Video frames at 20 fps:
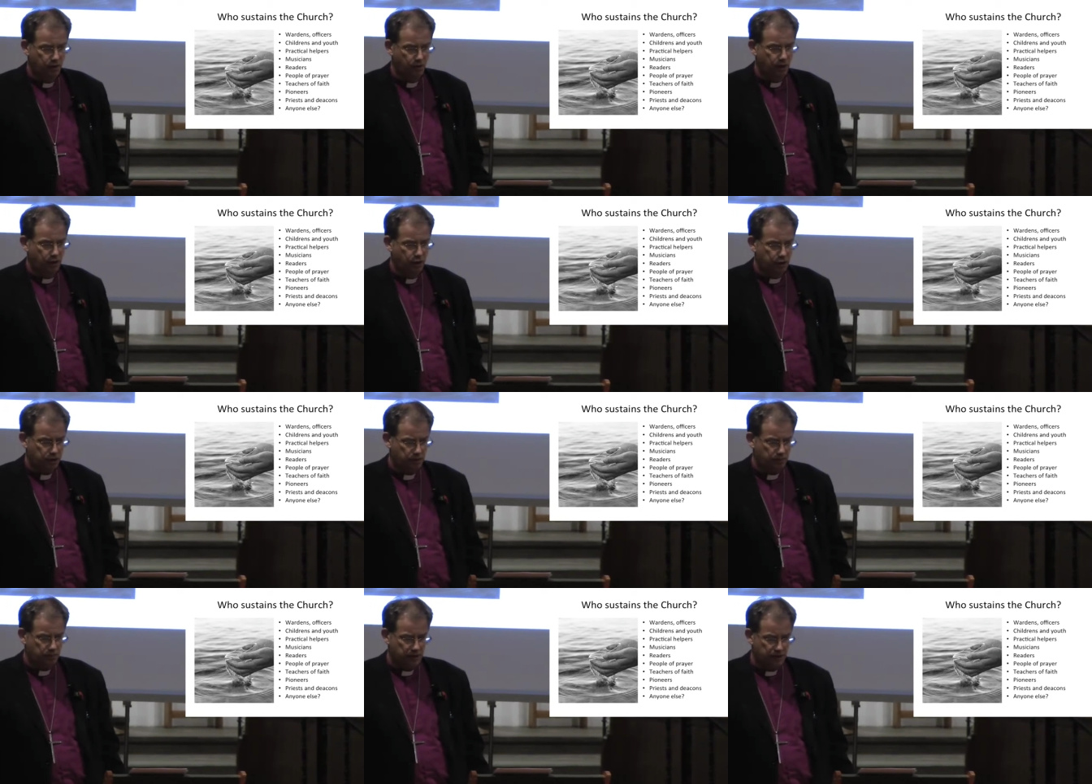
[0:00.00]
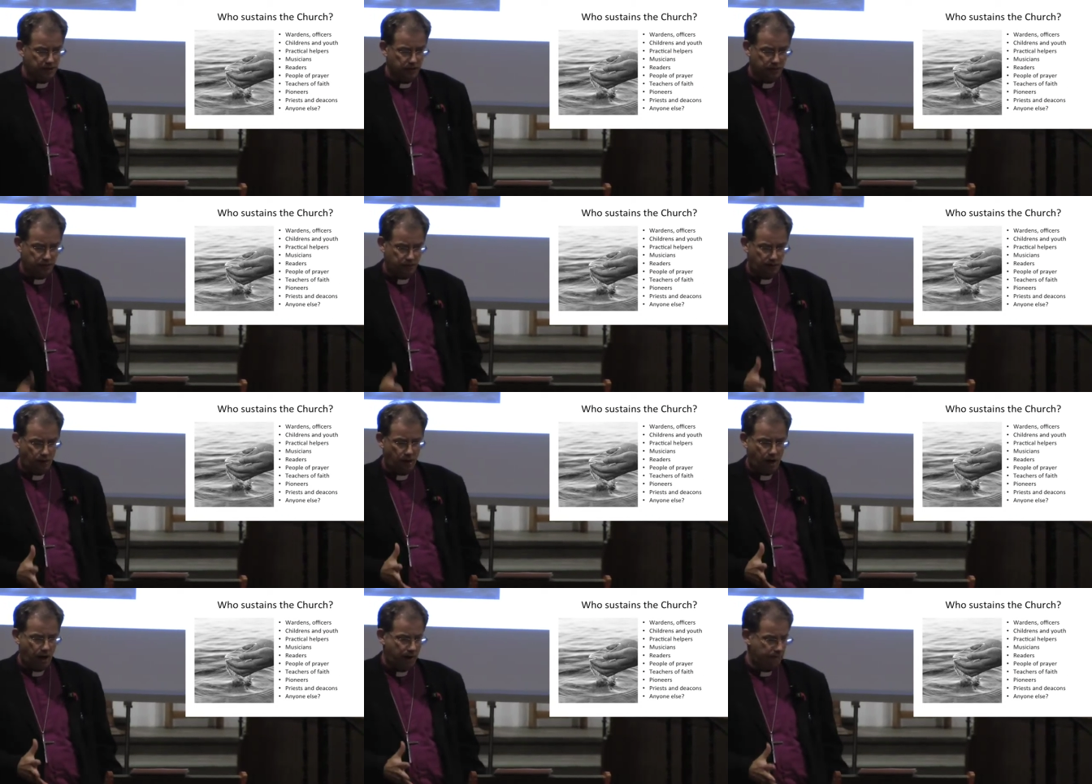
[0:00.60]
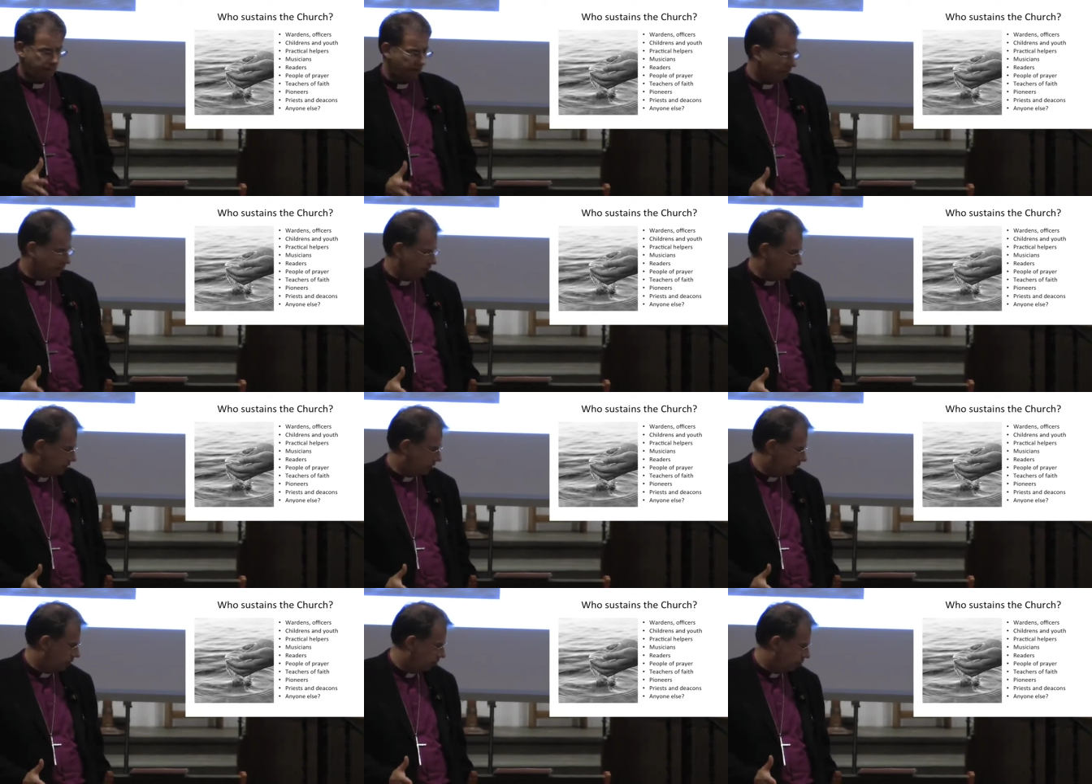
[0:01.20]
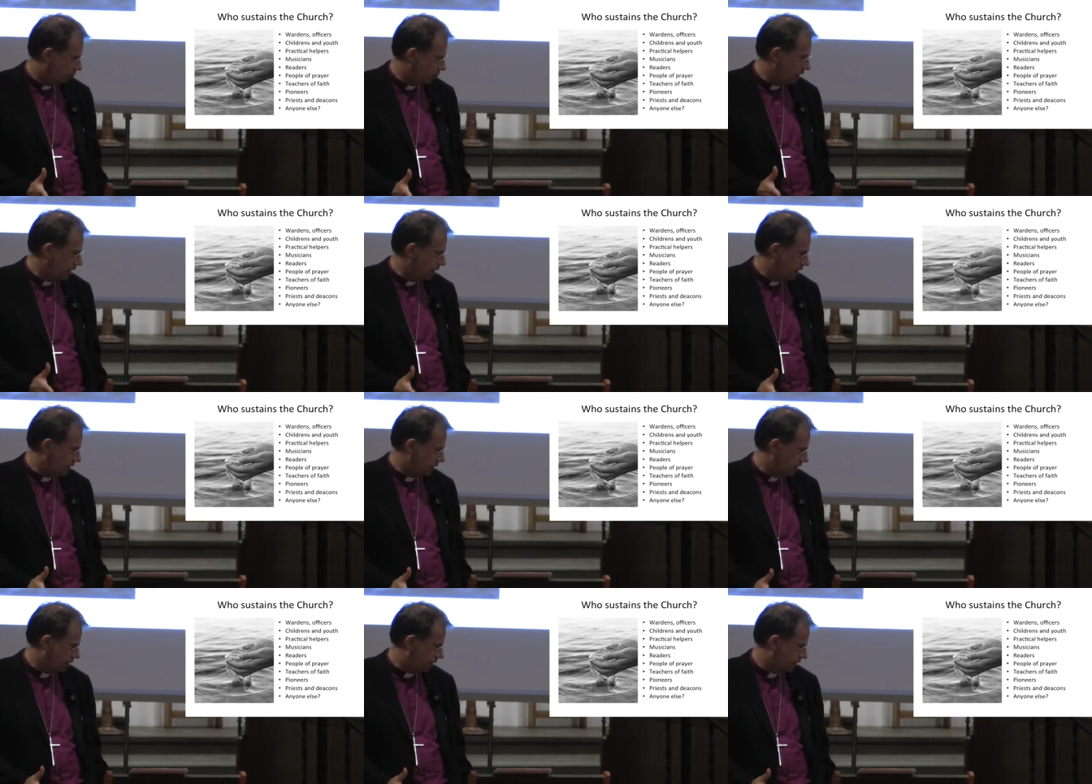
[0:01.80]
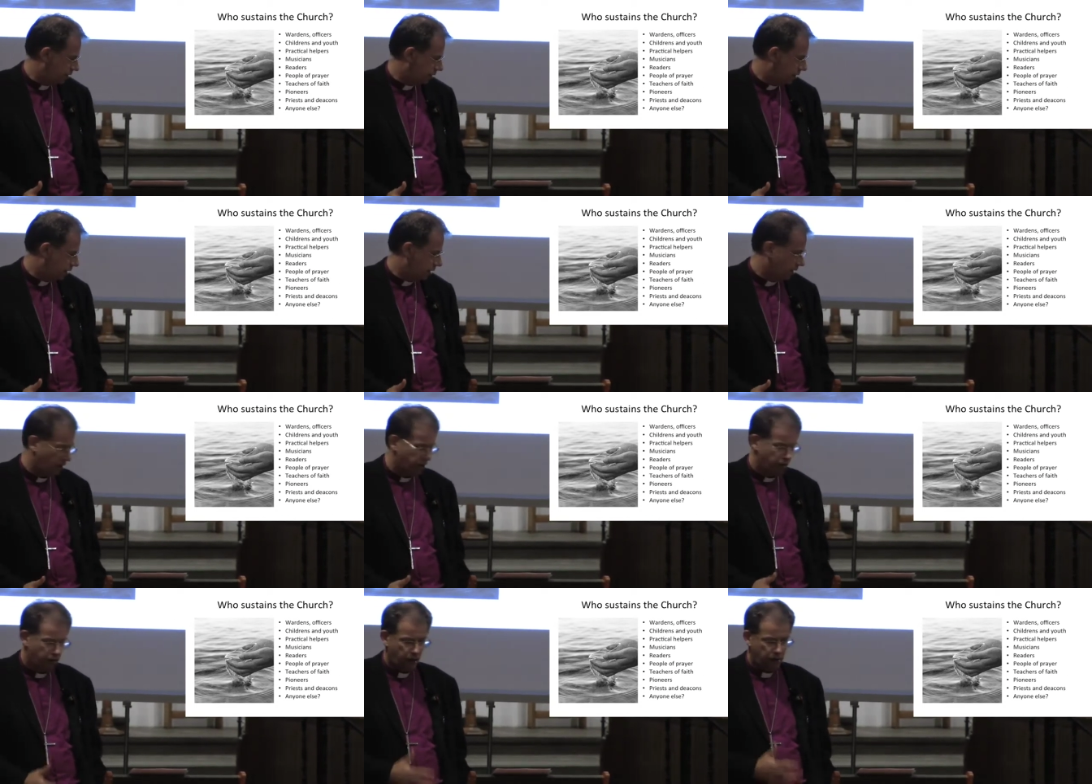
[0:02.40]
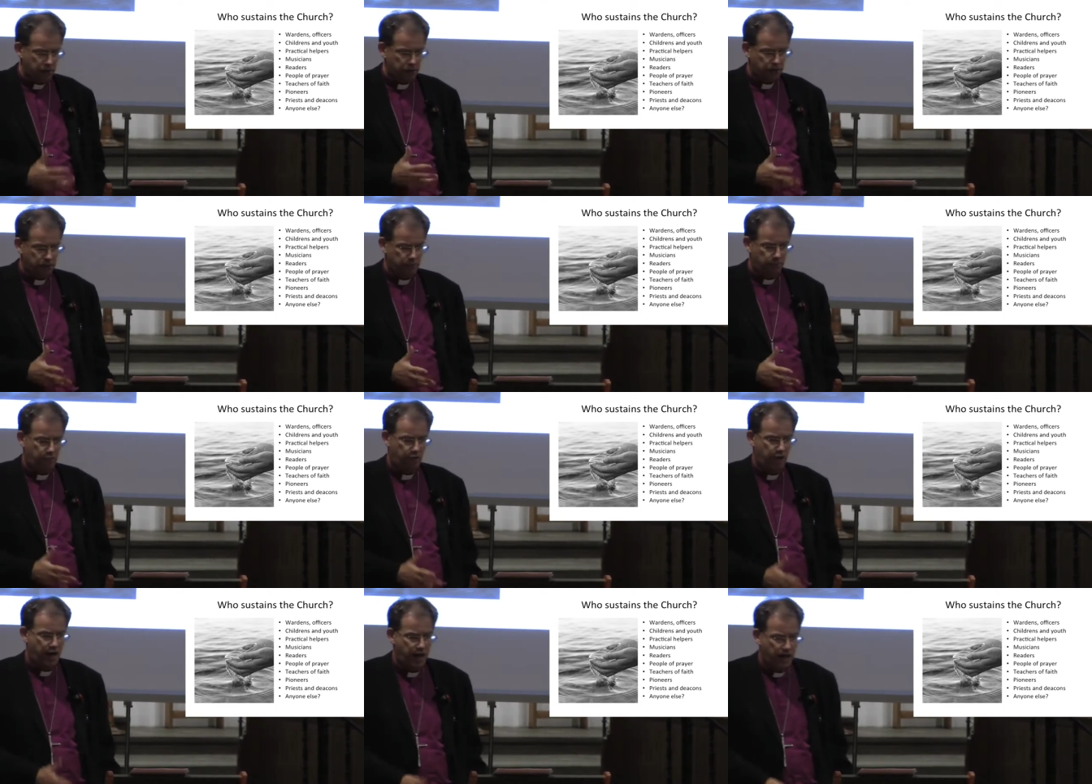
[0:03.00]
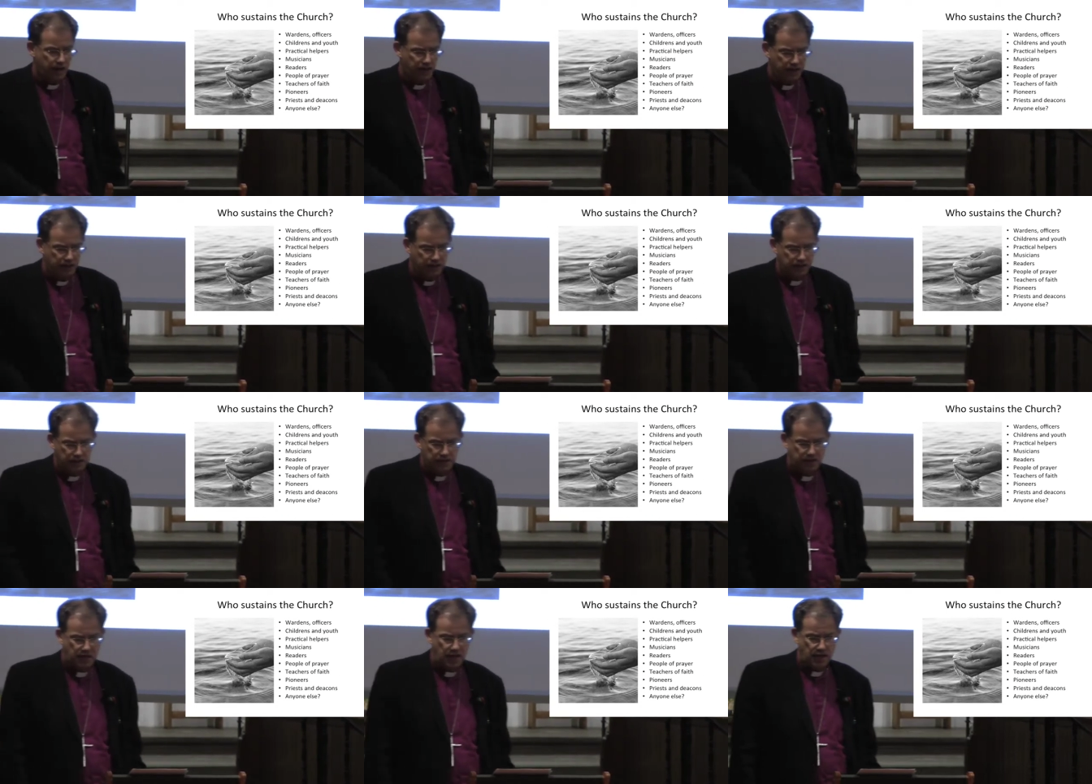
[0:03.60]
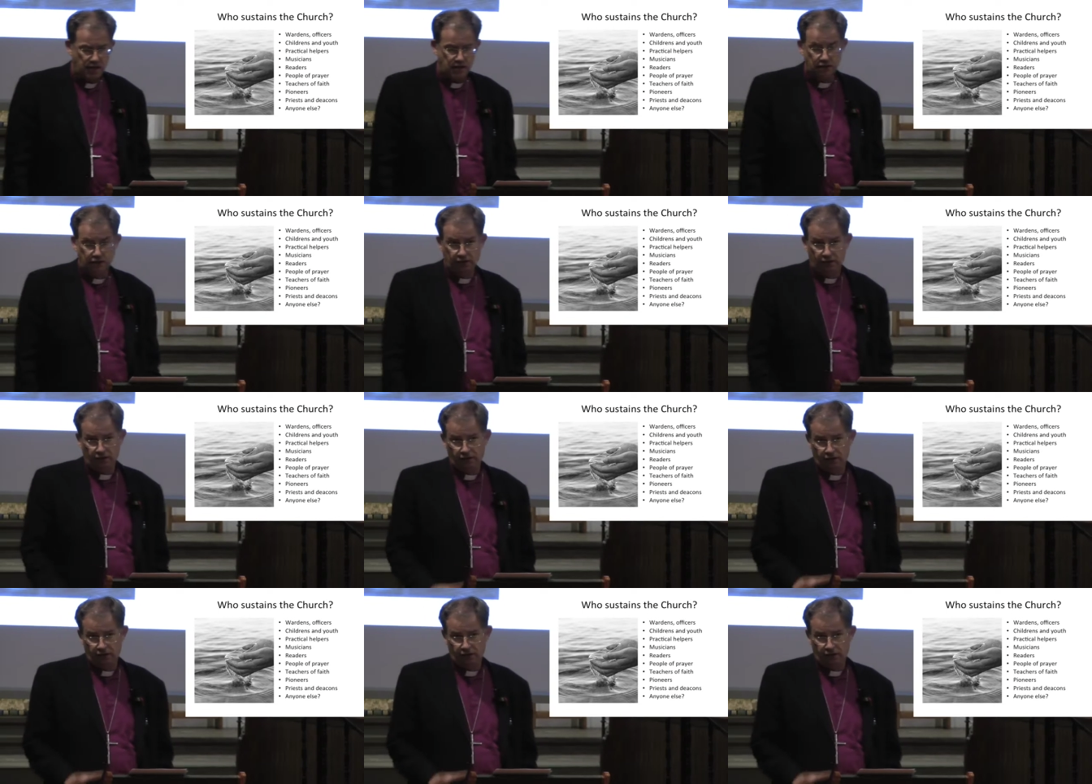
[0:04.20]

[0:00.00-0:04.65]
worship leaders, choir members, readers, those who pray and intercede,